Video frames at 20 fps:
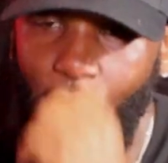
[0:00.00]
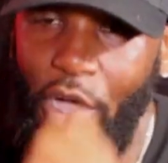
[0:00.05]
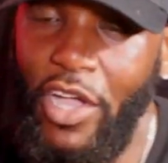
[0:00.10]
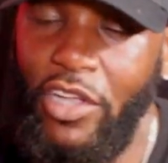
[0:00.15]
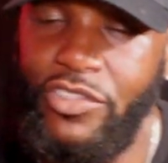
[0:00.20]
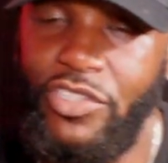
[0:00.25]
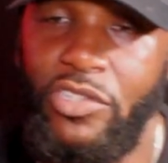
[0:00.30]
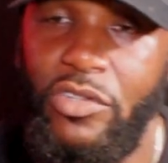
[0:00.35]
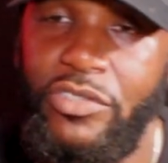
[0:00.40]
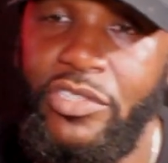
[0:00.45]

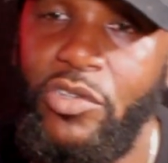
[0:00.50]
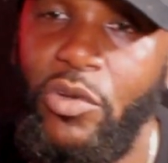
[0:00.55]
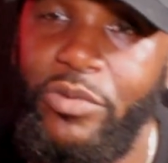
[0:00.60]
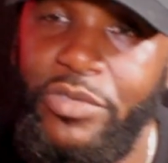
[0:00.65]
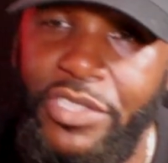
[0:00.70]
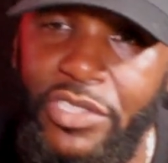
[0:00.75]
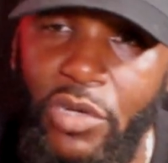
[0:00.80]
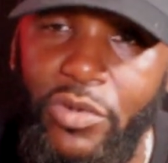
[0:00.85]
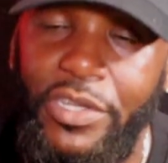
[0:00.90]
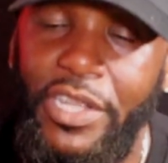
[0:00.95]
Well,
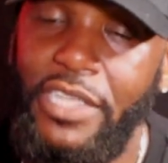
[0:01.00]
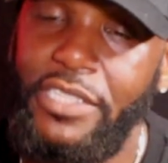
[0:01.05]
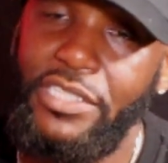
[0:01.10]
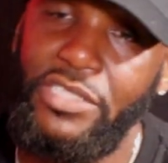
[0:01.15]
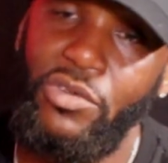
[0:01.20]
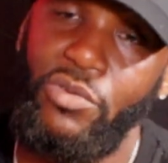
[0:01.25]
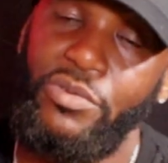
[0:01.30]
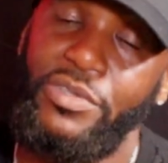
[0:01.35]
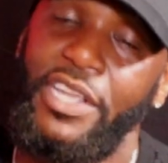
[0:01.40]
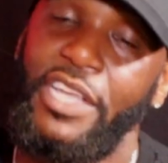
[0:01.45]

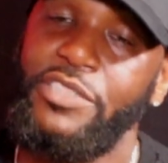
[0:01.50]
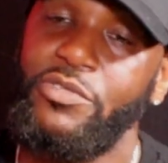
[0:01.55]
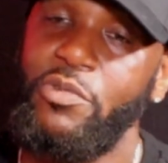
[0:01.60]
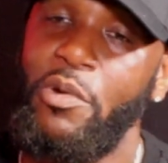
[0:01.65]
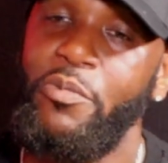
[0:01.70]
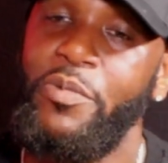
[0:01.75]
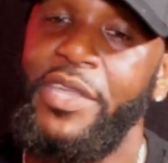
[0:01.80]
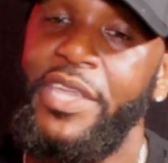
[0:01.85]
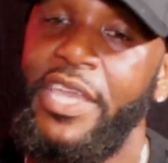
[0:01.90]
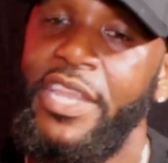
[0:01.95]
so that's
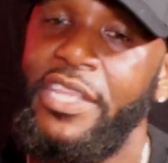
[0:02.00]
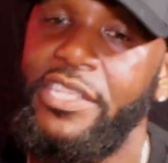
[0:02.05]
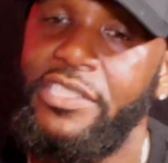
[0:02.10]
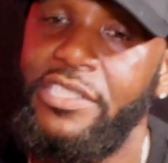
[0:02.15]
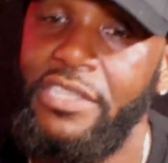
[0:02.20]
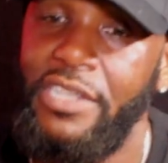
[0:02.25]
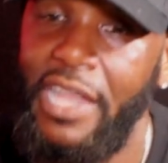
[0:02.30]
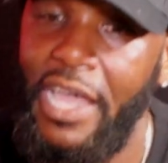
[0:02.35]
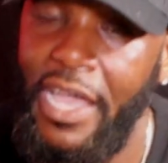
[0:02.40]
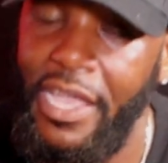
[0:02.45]
when we get
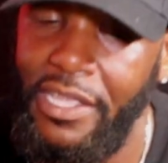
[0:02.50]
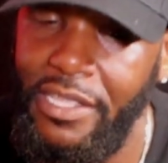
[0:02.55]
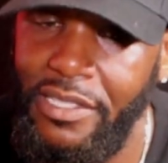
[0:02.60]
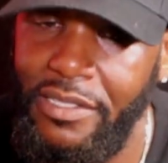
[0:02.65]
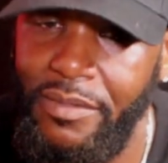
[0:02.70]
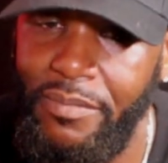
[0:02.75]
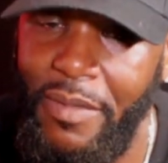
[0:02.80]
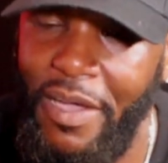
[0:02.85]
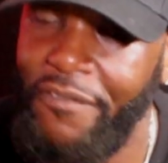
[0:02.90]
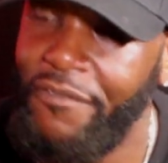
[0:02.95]
into like
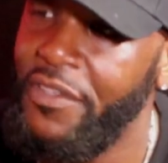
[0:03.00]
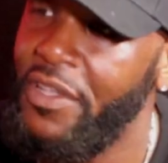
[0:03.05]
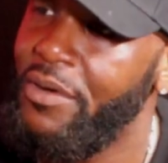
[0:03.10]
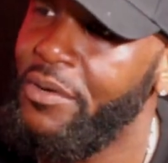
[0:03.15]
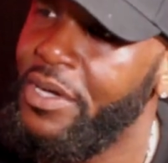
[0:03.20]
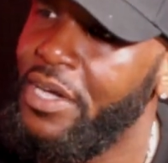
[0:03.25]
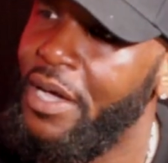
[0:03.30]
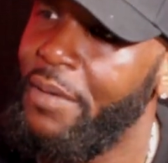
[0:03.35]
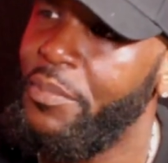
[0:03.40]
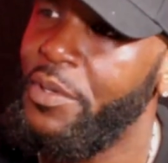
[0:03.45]
my film
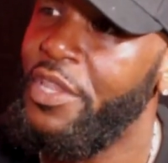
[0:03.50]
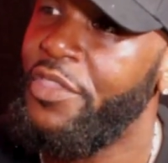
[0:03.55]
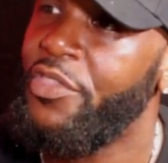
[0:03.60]
company,